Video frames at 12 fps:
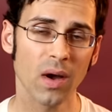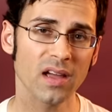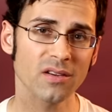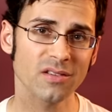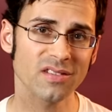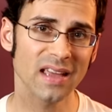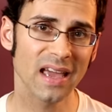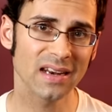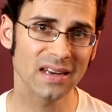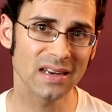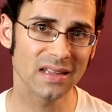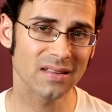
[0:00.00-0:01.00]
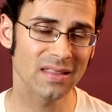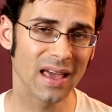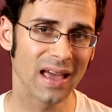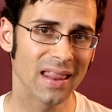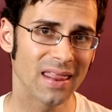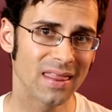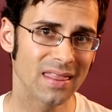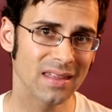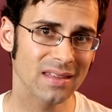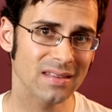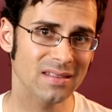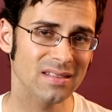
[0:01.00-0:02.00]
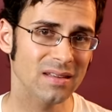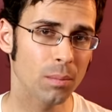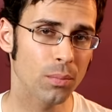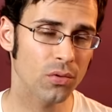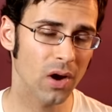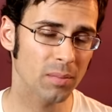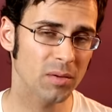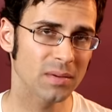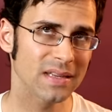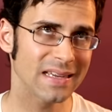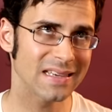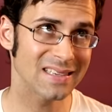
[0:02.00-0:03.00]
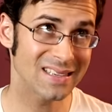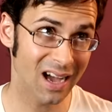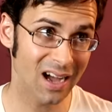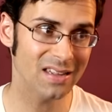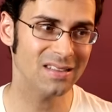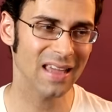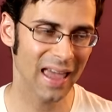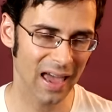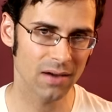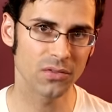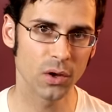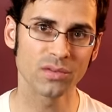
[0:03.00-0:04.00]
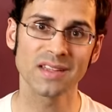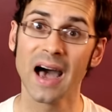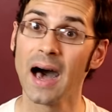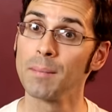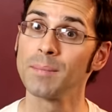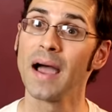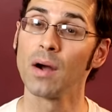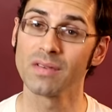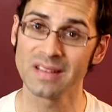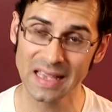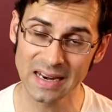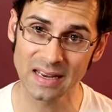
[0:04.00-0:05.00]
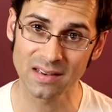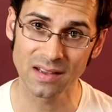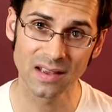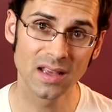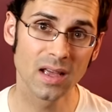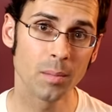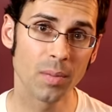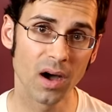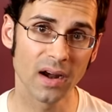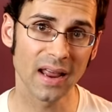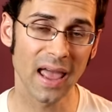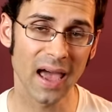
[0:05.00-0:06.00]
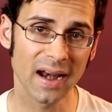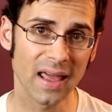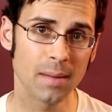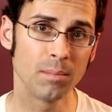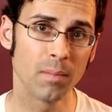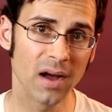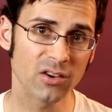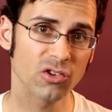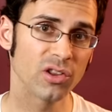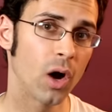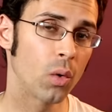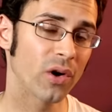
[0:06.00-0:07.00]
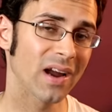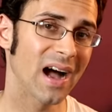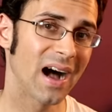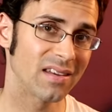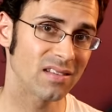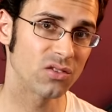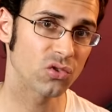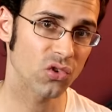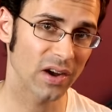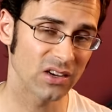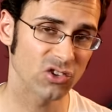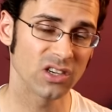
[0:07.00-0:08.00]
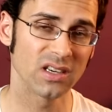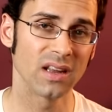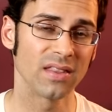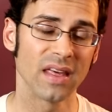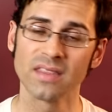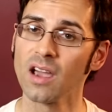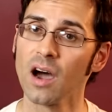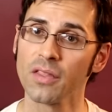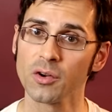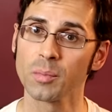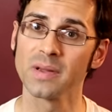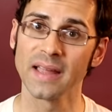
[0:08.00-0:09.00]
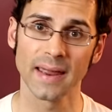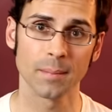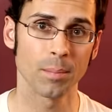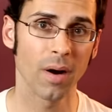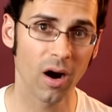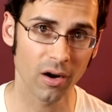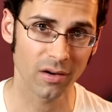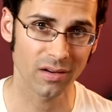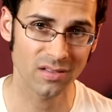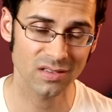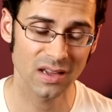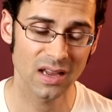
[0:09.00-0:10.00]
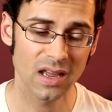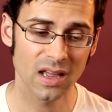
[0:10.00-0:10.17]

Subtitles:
I understand it is that this probably does have those compounds in it, but at a much lower concentration than the other plant parts.